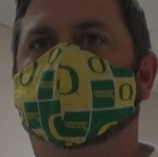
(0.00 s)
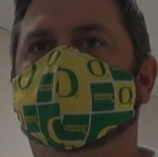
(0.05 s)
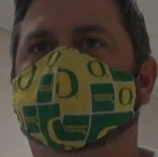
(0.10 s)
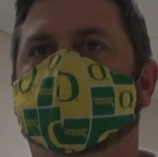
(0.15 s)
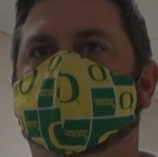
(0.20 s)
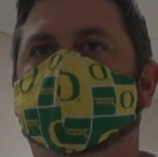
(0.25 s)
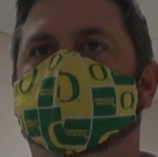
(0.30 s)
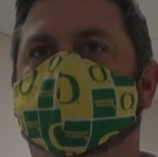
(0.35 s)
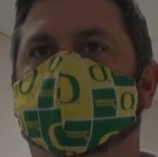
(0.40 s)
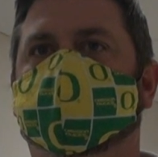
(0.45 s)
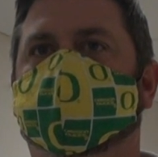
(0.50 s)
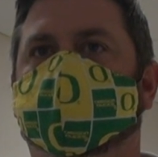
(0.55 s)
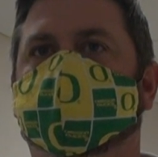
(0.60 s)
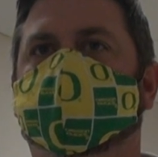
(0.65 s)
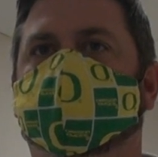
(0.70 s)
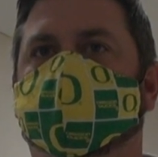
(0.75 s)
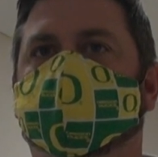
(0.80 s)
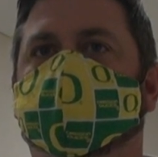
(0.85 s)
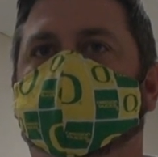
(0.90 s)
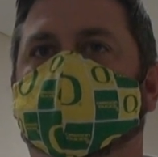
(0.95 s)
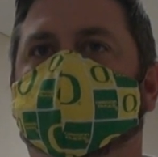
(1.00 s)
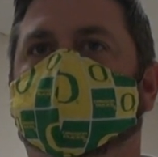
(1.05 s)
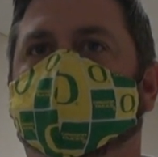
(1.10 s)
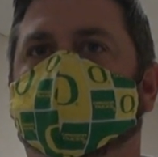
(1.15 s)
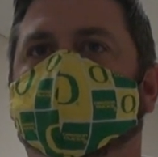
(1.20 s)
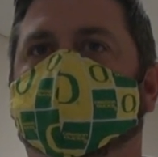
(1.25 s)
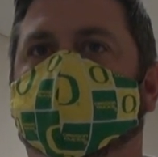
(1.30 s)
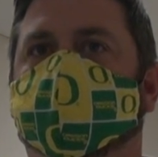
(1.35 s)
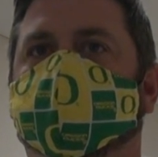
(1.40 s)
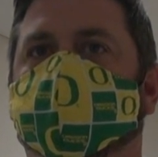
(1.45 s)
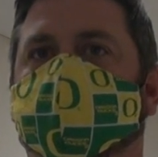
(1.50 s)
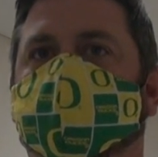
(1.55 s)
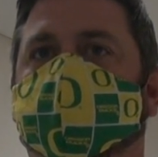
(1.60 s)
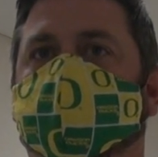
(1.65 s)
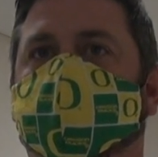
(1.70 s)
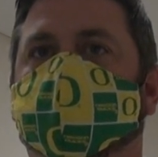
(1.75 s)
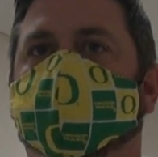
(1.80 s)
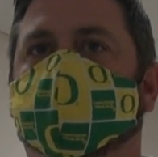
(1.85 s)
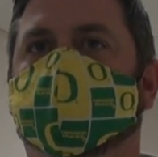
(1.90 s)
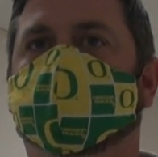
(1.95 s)
see if the place
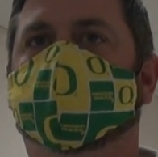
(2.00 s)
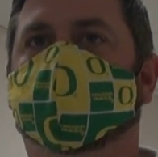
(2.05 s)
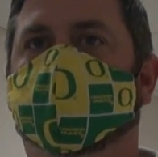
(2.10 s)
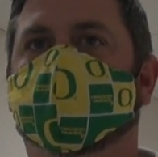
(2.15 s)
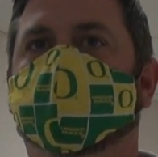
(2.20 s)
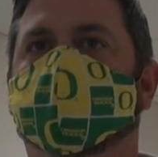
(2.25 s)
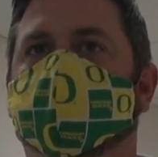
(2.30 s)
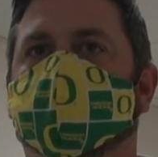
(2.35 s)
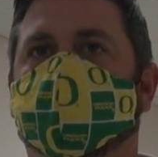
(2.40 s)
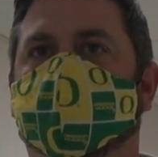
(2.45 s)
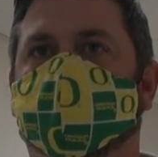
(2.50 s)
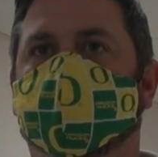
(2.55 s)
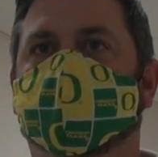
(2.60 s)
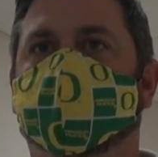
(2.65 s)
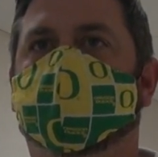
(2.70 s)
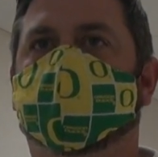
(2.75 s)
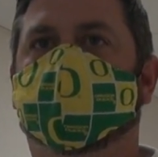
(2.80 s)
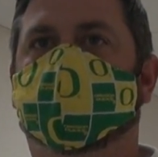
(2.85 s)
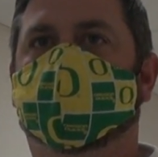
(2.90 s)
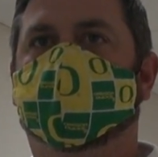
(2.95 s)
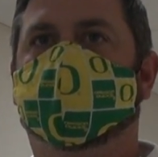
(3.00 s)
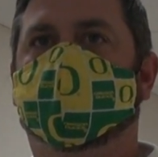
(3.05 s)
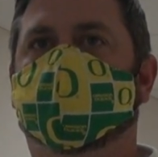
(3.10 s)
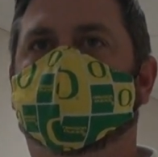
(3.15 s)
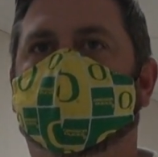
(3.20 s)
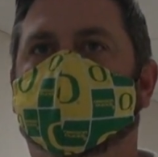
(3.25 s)
recognizes your right to film